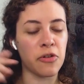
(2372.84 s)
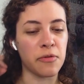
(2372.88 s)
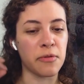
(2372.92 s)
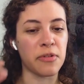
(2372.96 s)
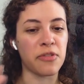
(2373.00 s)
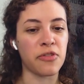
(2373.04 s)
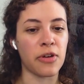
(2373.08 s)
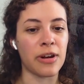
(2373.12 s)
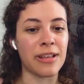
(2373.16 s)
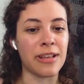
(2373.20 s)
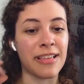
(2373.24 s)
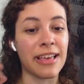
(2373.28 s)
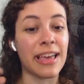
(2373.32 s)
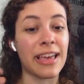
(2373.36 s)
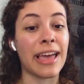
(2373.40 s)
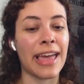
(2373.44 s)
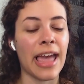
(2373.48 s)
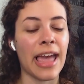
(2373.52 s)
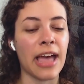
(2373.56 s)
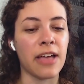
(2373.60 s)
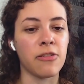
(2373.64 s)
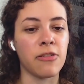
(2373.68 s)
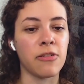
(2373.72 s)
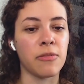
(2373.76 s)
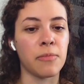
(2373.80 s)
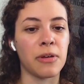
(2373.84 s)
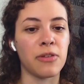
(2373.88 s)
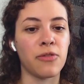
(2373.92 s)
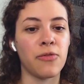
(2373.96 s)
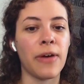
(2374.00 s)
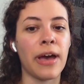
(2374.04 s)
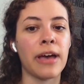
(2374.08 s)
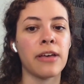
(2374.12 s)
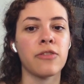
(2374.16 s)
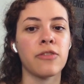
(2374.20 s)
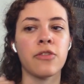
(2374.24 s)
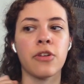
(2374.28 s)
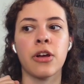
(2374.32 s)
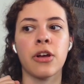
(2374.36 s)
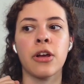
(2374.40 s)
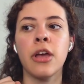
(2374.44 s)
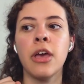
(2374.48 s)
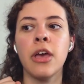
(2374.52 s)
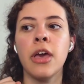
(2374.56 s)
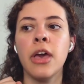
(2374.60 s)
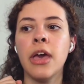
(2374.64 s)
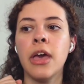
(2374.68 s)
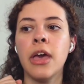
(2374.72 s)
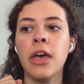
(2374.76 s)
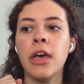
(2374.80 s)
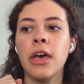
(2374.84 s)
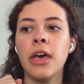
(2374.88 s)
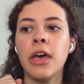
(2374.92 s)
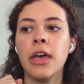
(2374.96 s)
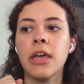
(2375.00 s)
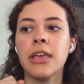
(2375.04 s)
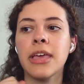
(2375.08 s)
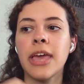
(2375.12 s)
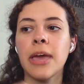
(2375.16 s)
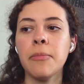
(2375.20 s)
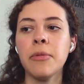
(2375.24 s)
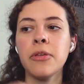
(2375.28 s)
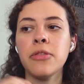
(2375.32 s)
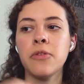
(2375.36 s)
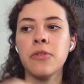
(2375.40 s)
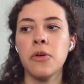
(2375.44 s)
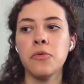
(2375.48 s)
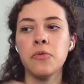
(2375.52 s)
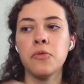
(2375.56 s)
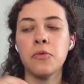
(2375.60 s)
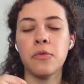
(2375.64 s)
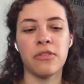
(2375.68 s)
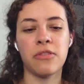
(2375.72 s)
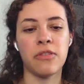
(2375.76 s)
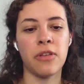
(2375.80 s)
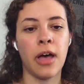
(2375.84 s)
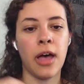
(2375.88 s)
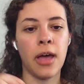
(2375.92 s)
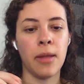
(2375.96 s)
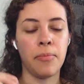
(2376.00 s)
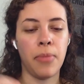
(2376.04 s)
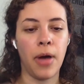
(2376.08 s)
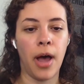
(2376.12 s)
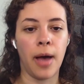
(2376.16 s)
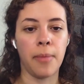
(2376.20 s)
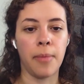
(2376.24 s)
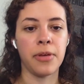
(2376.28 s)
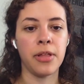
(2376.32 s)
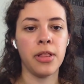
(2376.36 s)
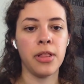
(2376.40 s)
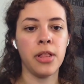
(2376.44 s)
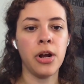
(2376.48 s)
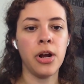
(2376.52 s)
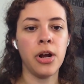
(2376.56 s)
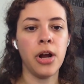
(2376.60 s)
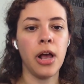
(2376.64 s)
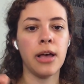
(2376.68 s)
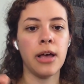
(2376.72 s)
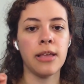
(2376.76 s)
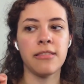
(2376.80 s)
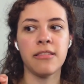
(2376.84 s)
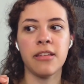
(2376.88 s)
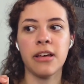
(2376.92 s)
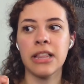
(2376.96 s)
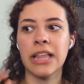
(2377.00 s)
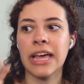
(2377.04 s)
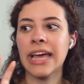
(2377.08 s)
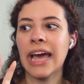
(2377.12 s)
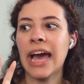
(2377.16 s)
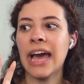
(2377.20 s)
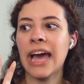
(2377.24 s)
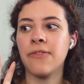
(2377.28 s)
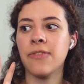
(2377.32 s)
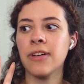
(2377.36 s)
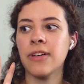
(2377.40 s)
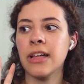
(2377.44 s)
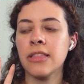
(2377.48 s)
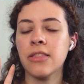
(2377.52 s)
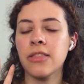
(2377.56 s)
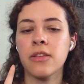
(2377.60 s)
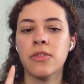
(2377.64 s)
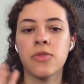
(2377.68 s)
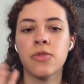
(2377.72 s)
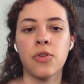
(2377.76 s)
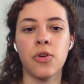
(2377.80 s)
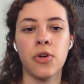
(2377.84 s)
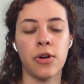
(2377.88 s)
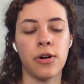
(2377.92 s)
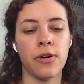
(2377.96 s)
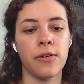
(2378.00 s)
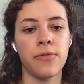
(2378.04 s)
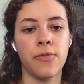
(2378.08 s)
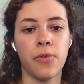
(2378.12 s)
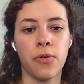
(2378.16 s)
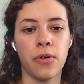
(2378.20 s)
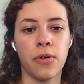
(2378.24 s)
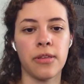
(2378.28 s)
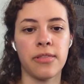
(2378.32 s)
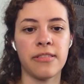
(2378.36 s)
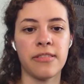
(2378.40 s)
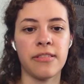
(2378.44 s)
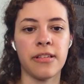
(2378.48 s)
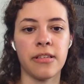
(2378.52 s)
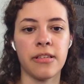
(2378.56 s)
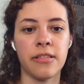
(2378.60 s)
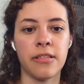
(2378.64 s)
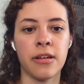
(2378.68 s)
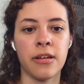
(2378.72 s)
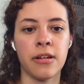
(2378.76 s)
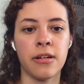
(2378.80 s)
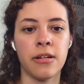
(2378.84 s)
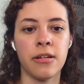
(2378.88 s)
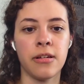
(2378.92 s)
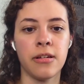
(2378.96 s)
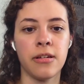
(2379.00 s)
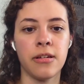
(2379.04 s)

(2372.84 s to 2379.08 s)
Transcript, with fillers: were starting to get canceled much faster. Game of Thrones was not popular until like I feel like the third or fourth season. No,